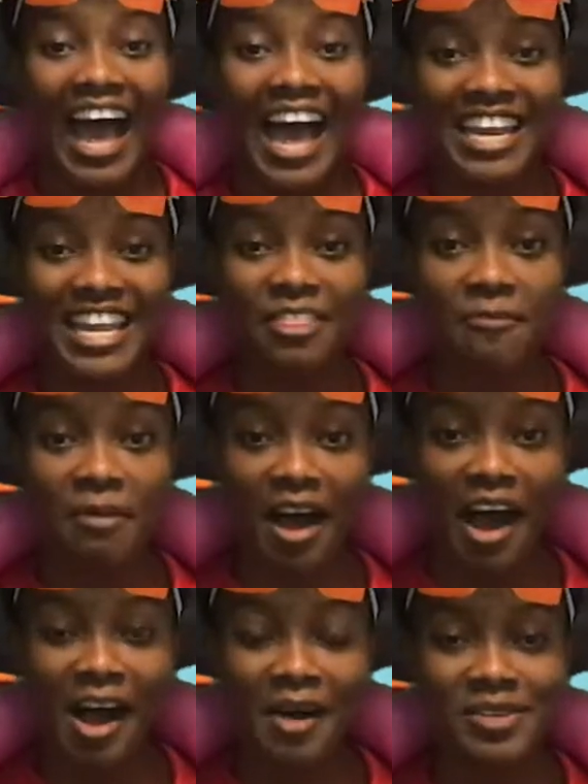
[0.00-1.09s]
And in the
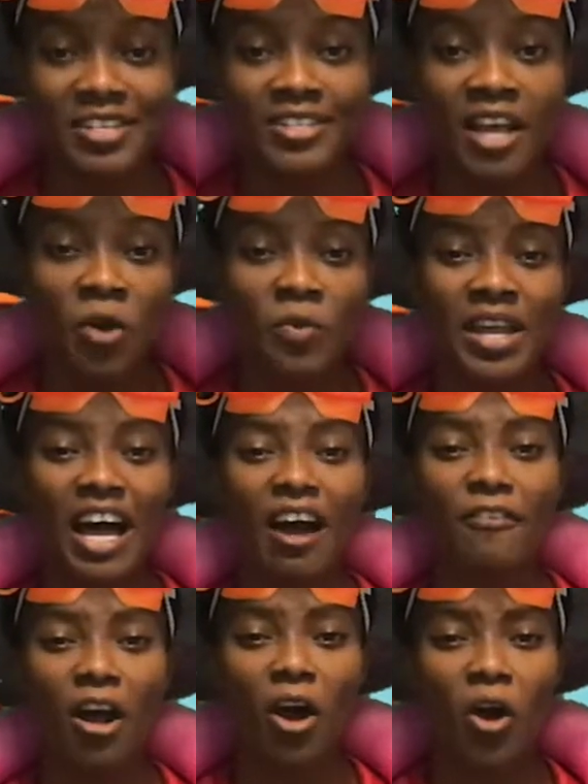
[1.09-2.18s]
Bahamas, we have
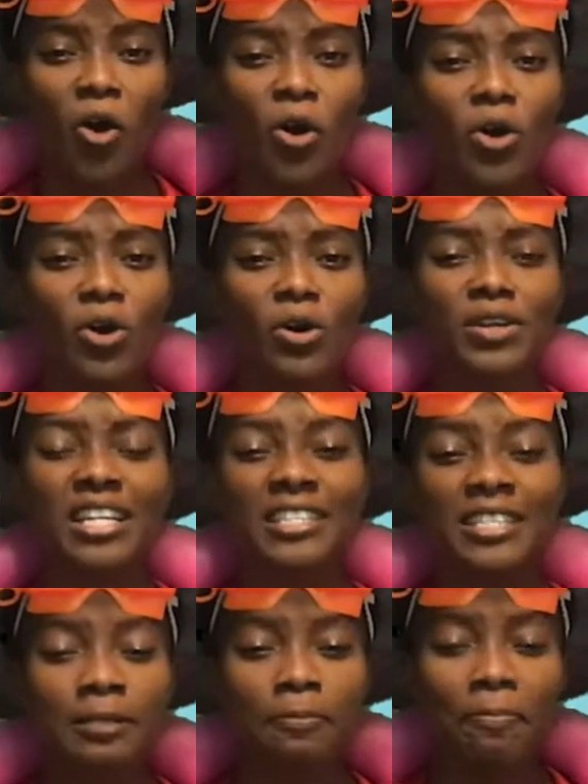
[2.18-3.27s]
our own
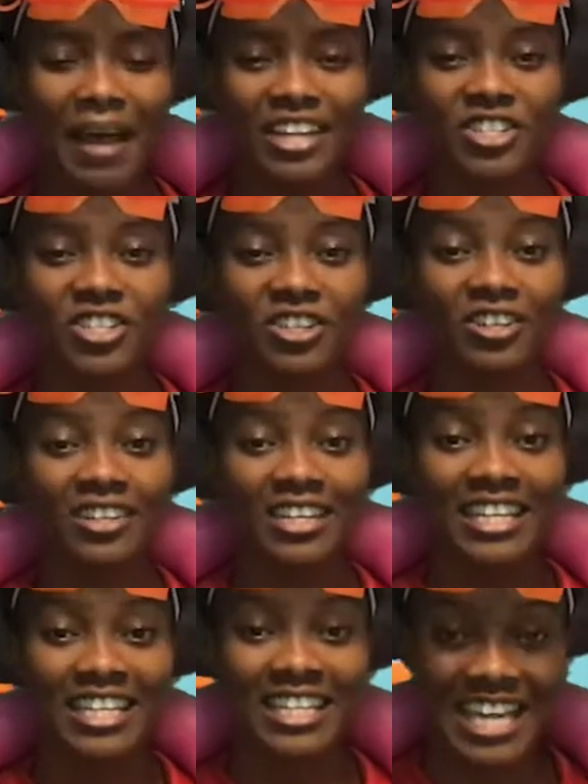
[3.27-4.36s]
special
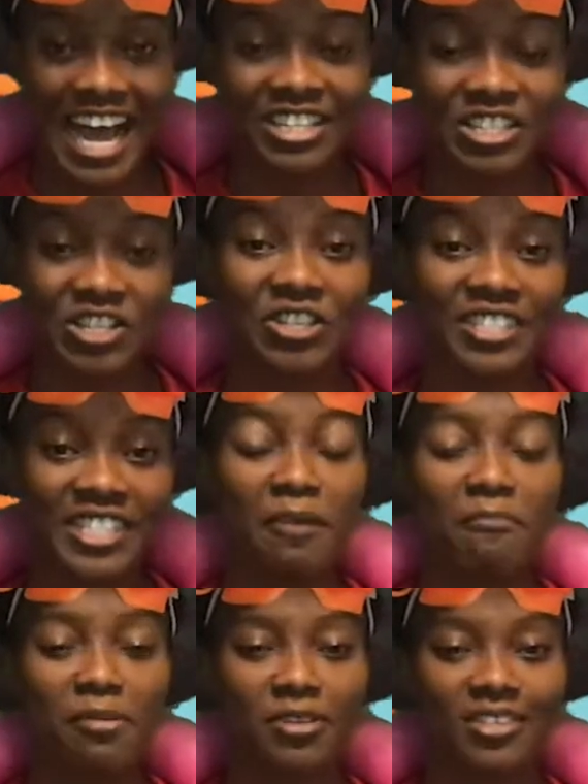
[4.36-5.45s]
national
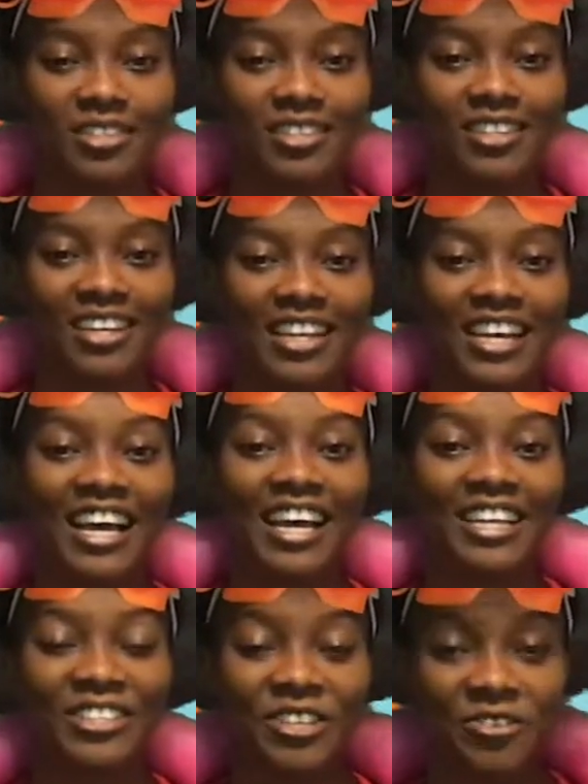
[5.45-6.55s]
symbols.
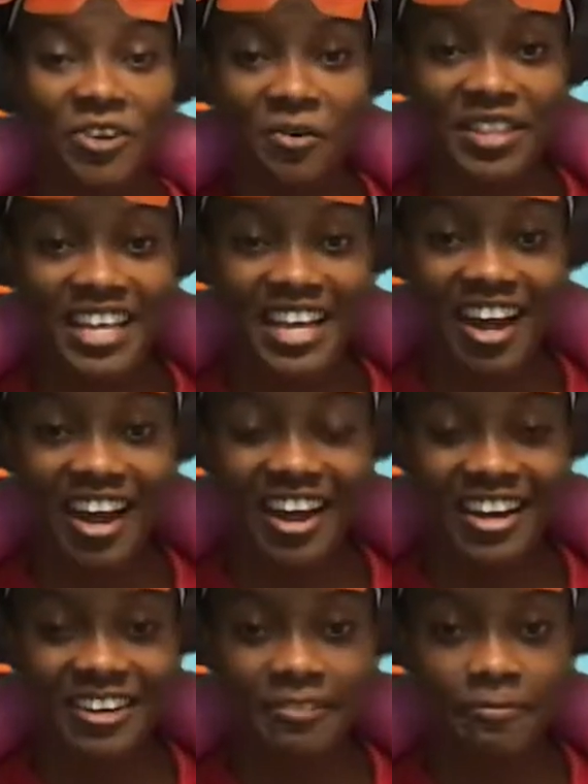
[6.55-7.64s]
Do you know what they are?